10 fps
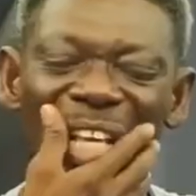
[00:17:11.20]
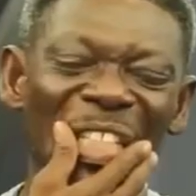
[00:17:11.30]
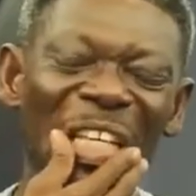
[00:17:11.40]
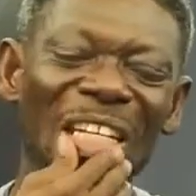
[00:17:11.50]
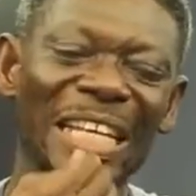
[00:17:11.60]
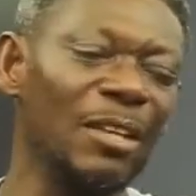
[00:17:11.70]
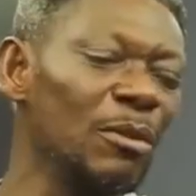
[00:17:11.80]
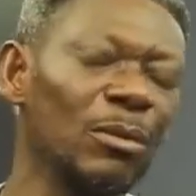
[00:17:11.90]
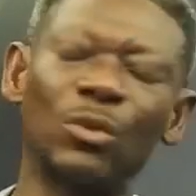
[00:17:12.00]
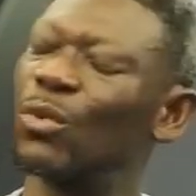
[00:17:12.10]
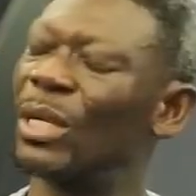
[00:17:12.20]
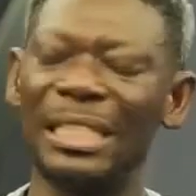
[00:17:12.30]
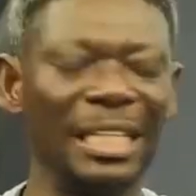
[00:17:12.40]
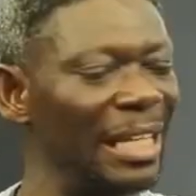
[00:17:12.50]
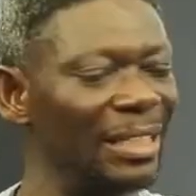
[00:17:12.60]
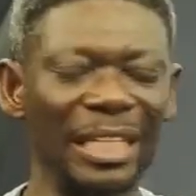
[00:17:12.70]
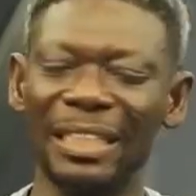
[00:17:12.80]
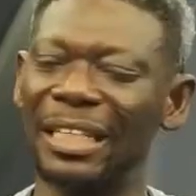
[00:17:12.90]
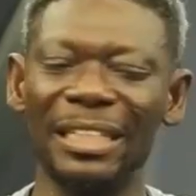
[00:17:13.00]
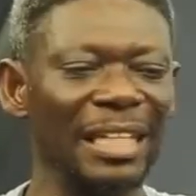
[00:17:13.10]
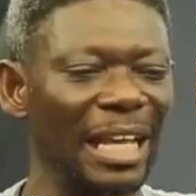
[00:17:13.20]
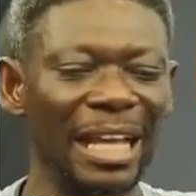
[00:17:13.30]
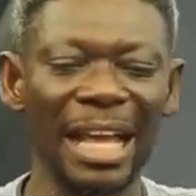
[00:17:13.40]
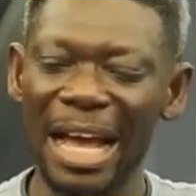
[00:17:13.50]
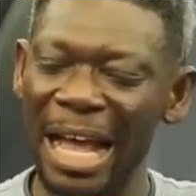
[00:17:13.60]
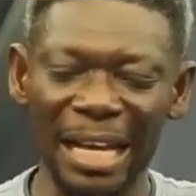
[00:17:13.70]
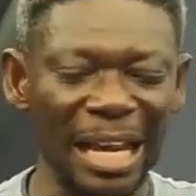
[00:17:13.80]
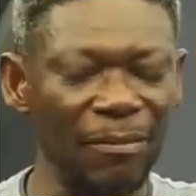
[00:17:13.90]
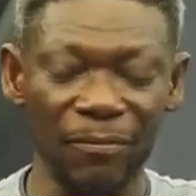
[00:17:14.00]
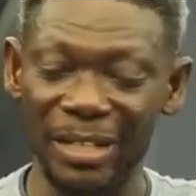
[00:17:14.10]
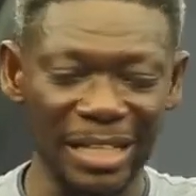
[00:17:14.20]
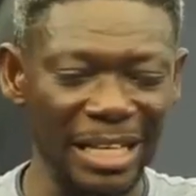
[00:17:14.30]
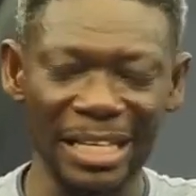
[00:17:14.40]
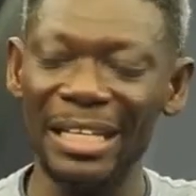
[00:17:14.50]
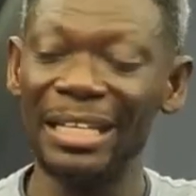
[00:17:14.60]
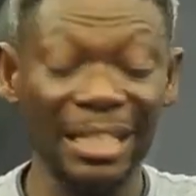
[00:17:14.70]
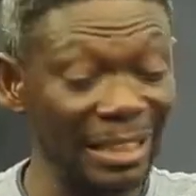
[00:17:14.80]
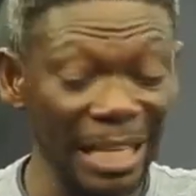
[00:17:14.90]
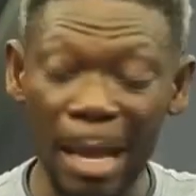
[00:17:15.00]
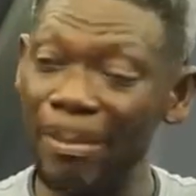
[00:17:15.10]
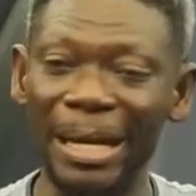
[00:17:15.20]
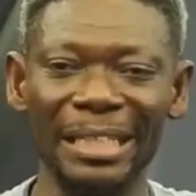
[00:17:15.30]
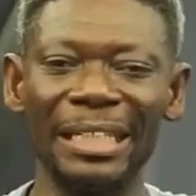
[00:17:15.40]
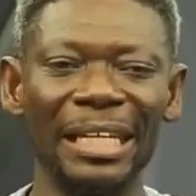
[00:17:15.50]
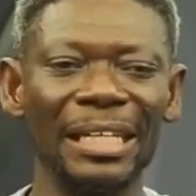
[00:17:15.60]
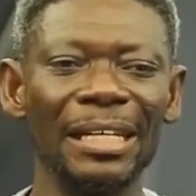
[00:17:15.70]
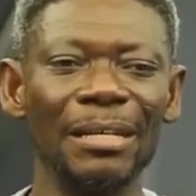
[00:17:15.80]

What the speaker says: sese de nyum tuo de sese de high life de ke ta ban de